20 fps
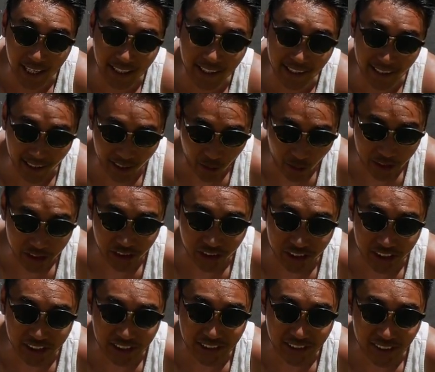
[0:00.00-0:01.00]
I think the question
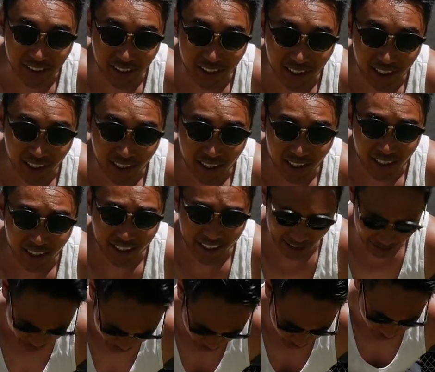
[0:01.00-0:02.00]
is,
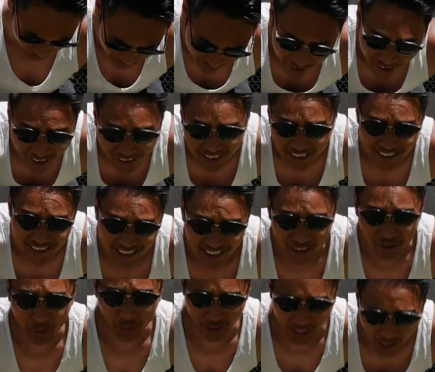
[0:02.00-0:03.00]
can you ollie on this
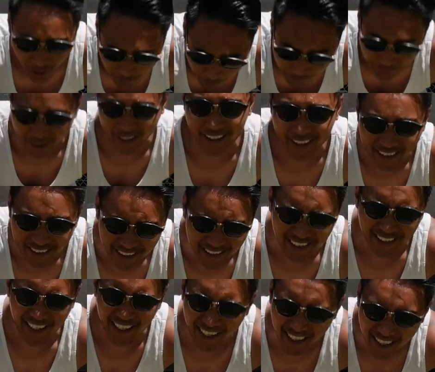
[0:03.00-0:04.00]
thing without breaking it?